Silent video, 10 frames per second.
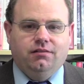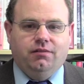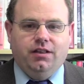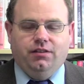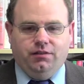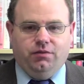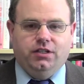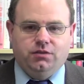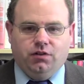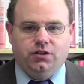rather than
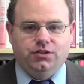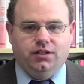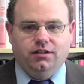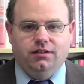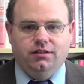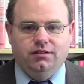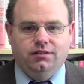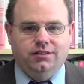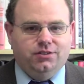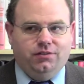vice versa.
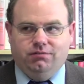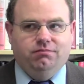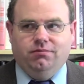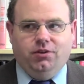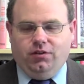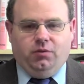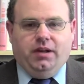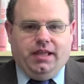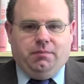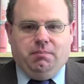And so the only
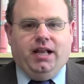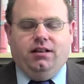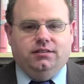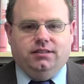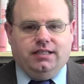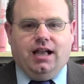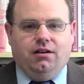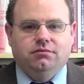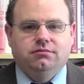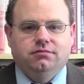way that balances
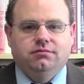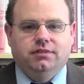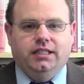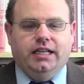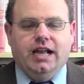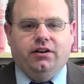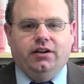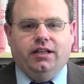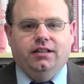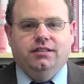out in the
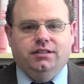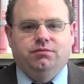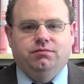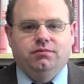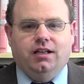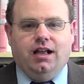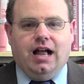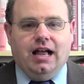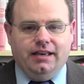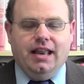aggregate is if
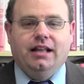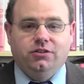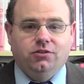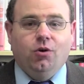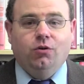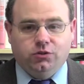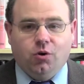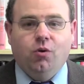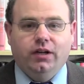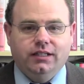on net gold
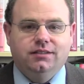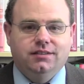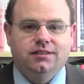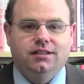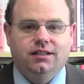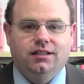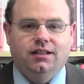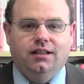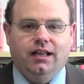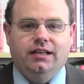coins
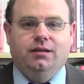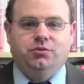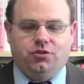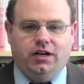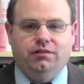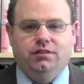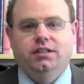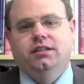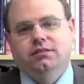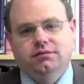end up
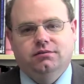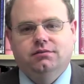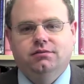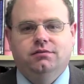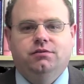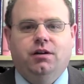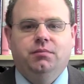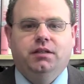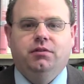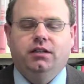traveling from
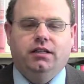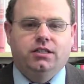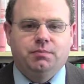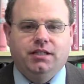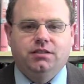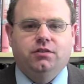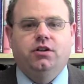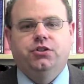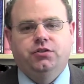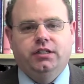the really expensive
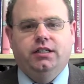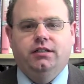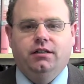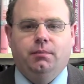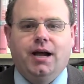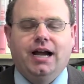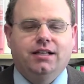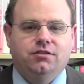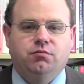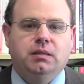country into the
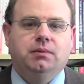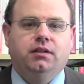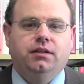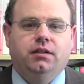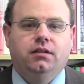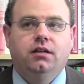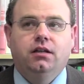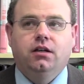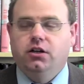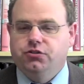pockets of people in the
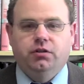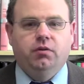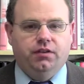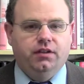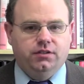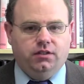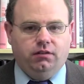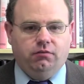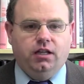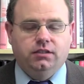country where things are
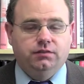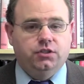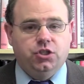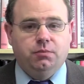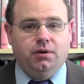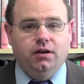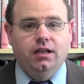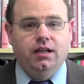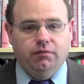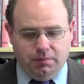relatively cheaper.
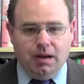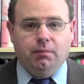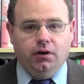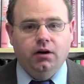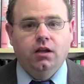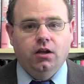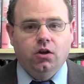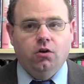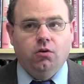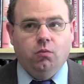Remember,
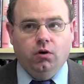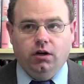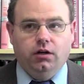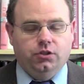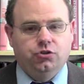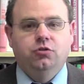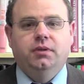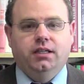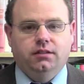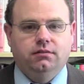we're
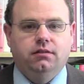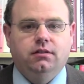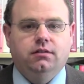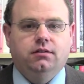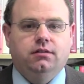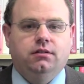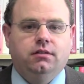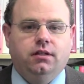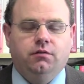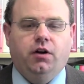assuming a,
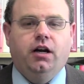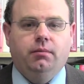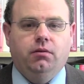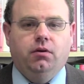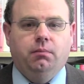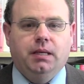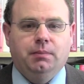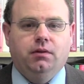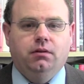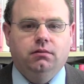an environment where
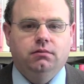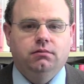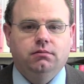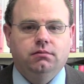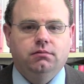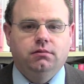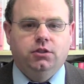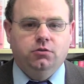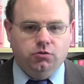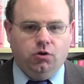people
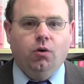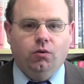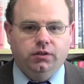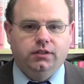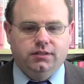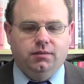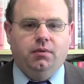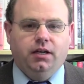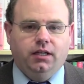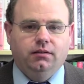use gold as the
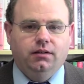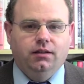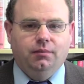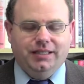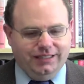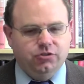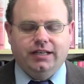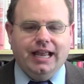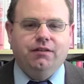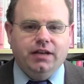money. I mean, you
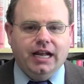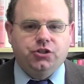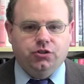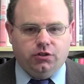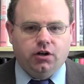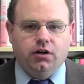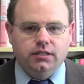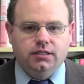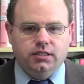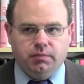can have national
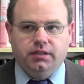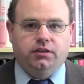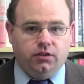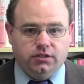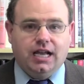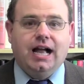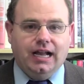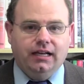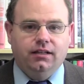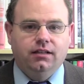currencies, but that they're
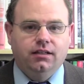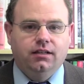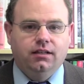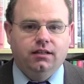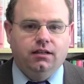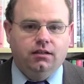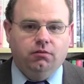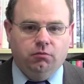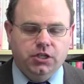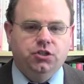tied
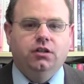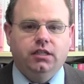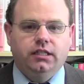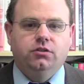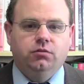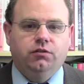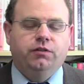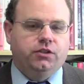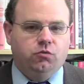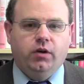rigidly to a
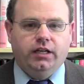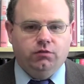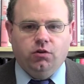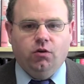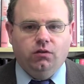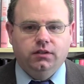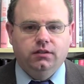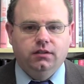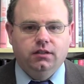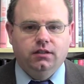fixed weight of gold.
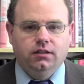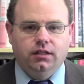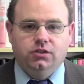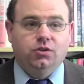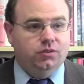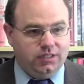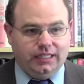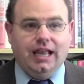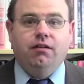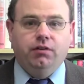And so it's
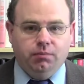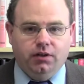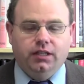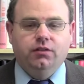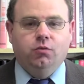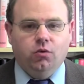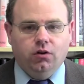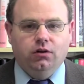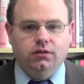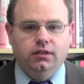like everybody in the
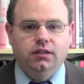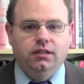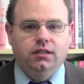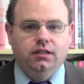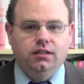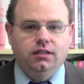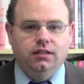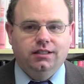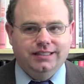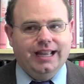world
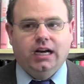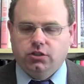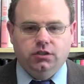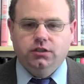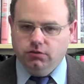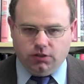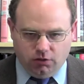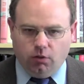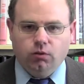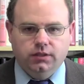is actually using
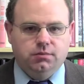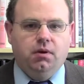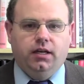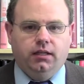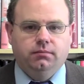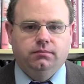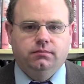gold as money.